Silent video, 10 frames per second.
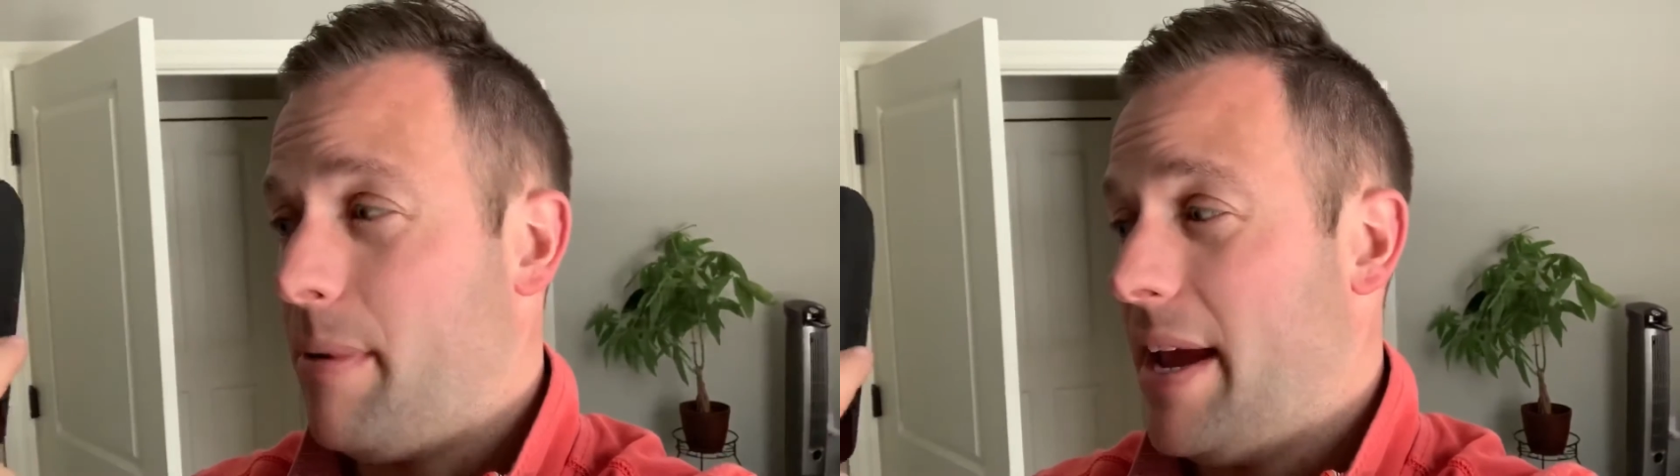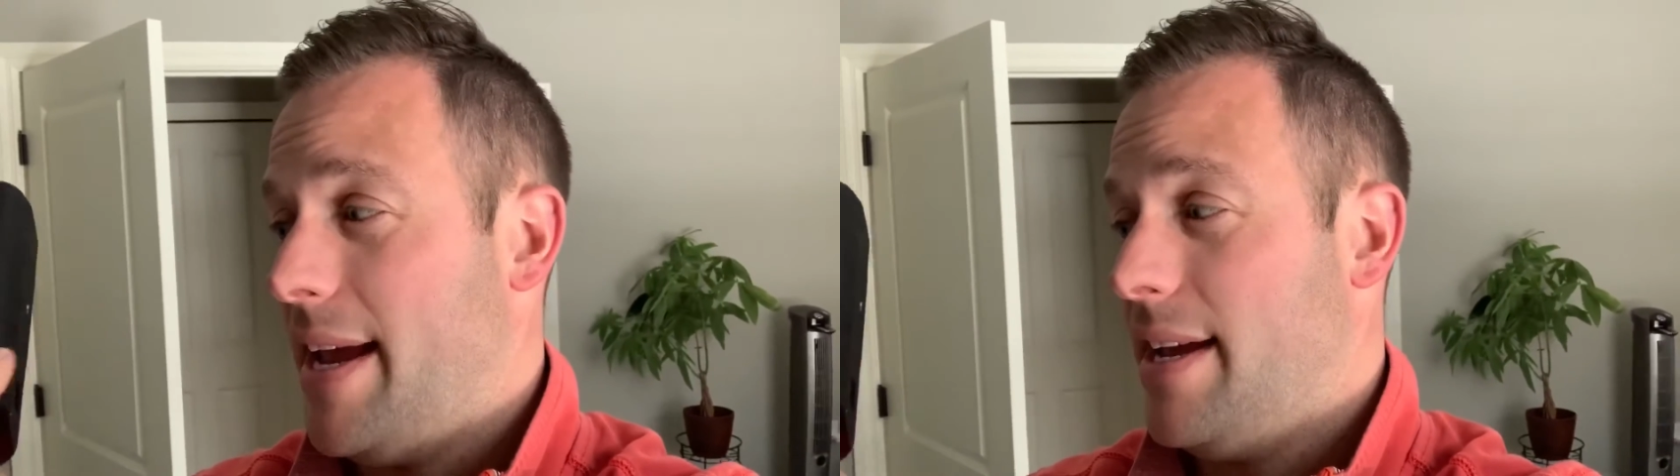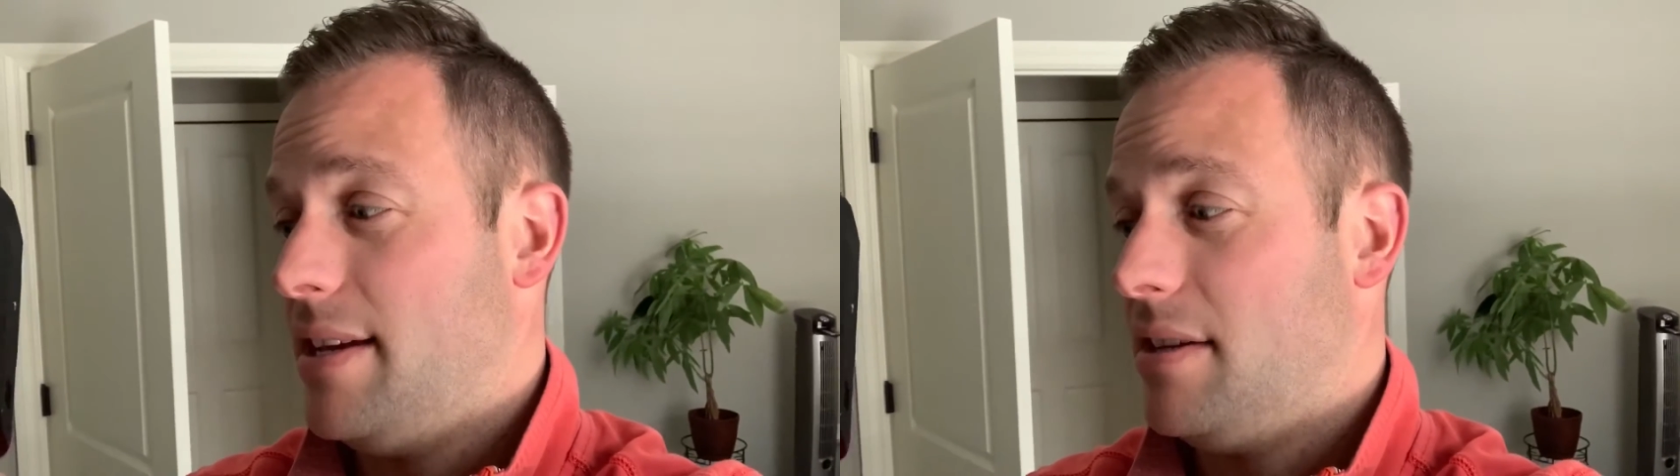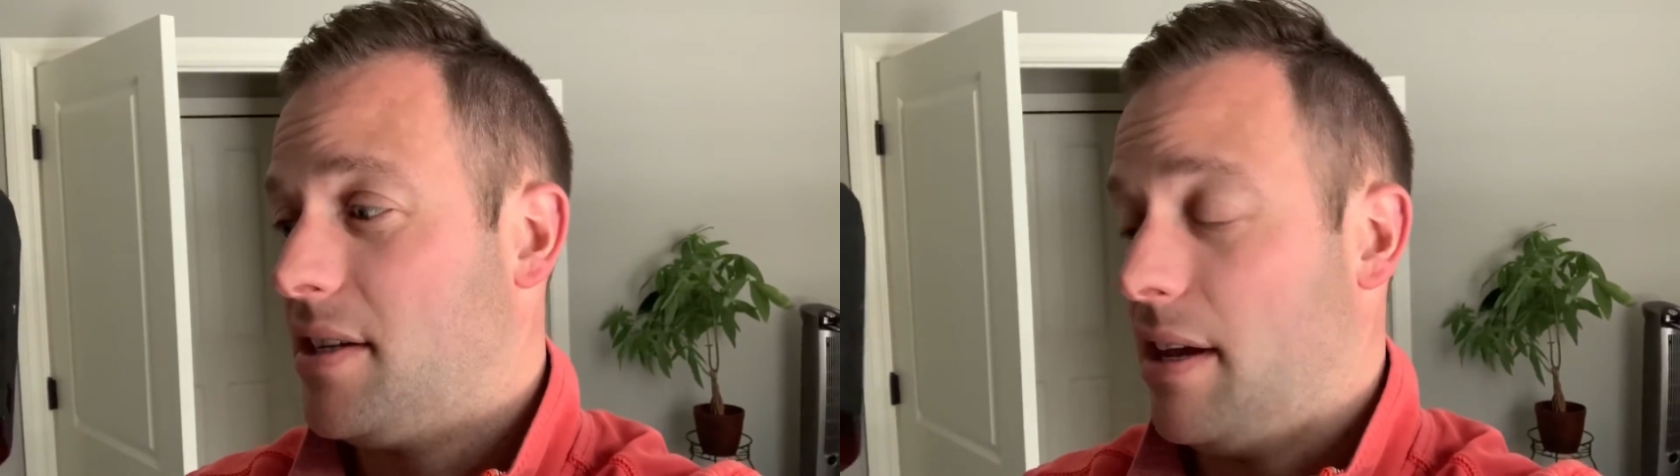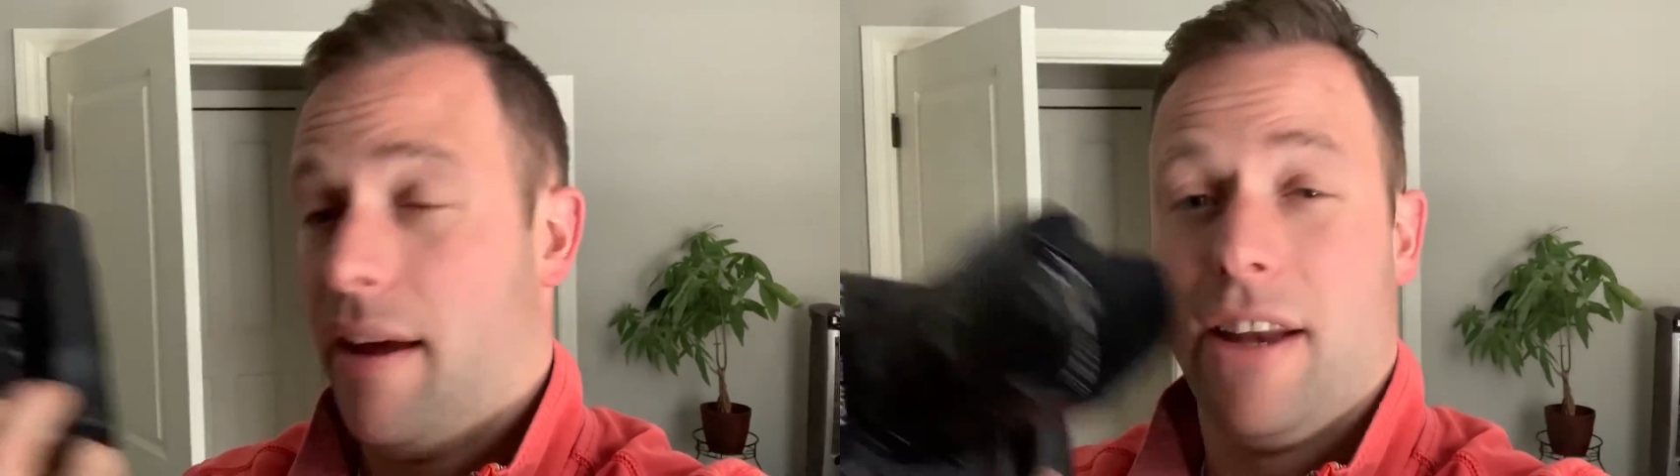
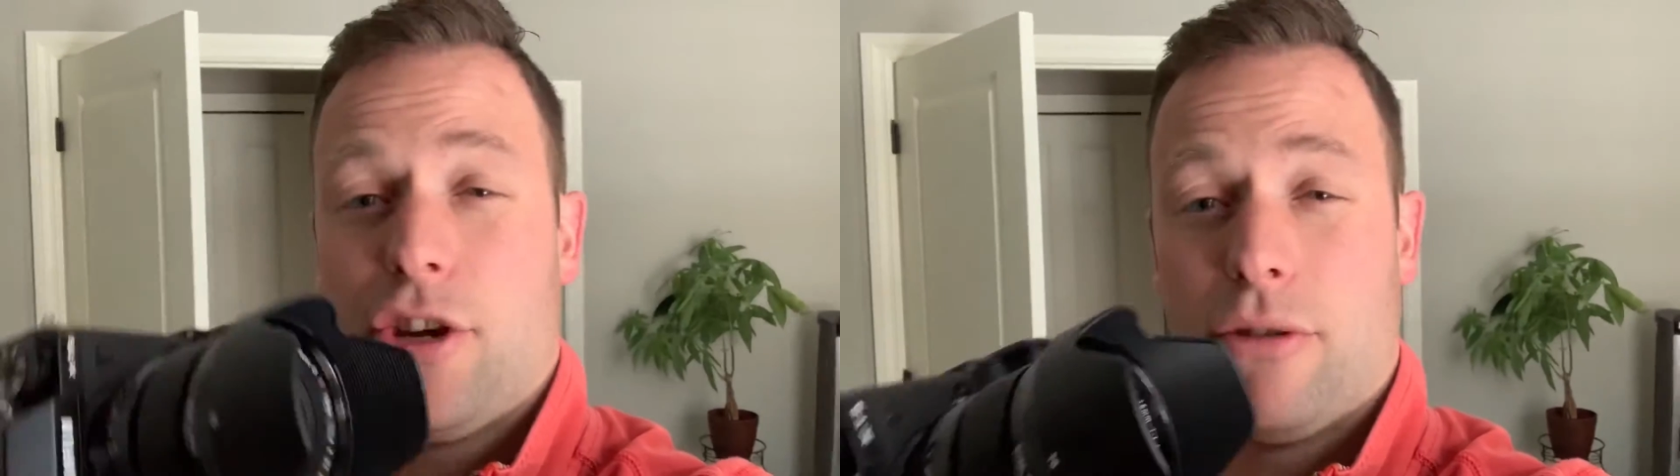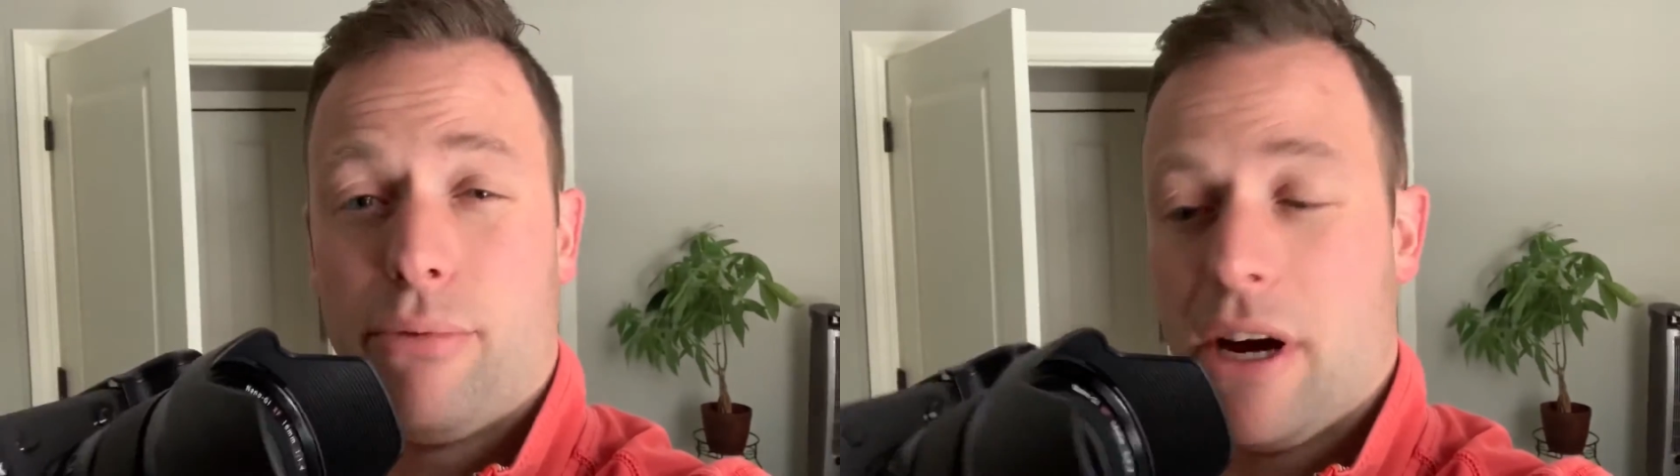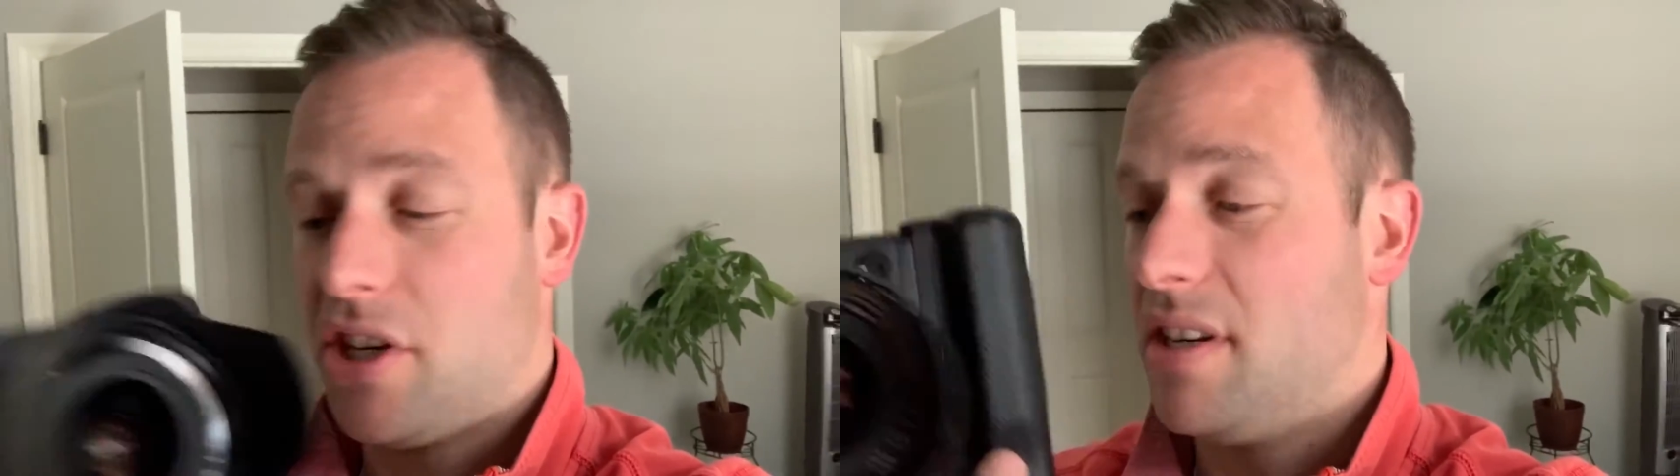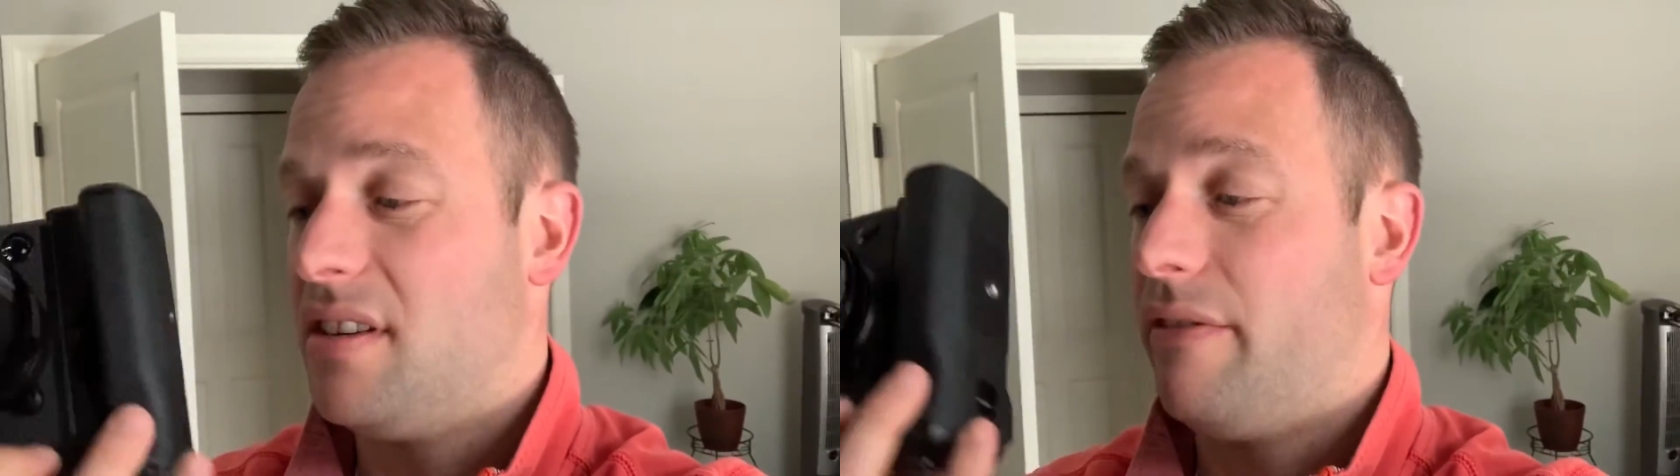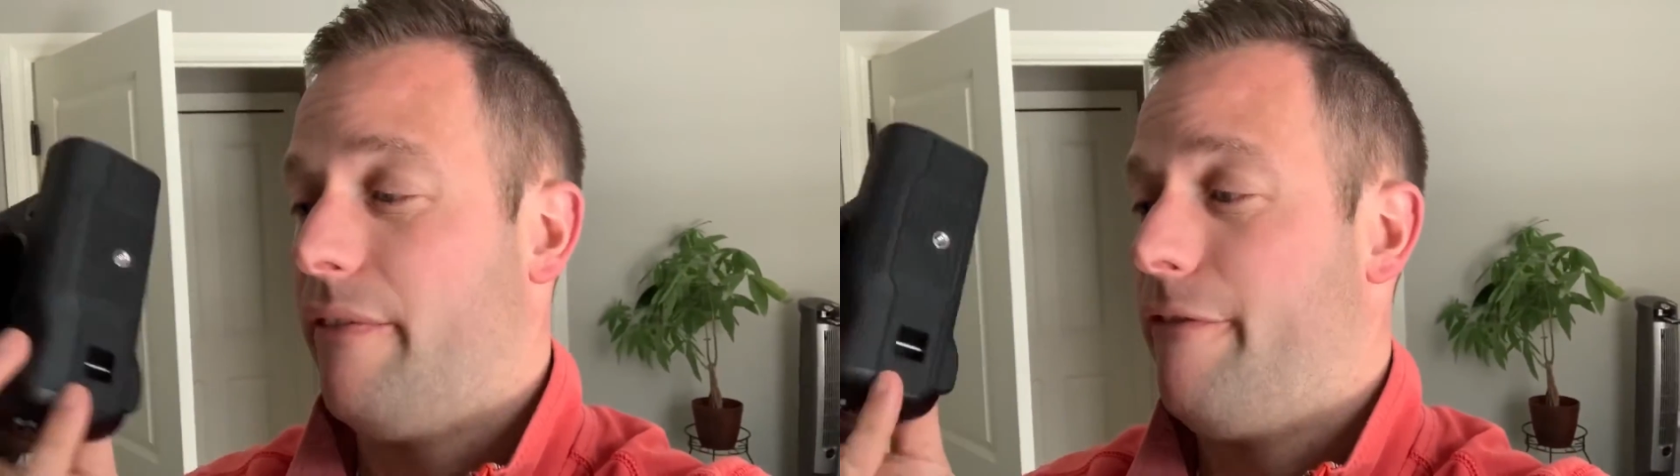is initial impressions,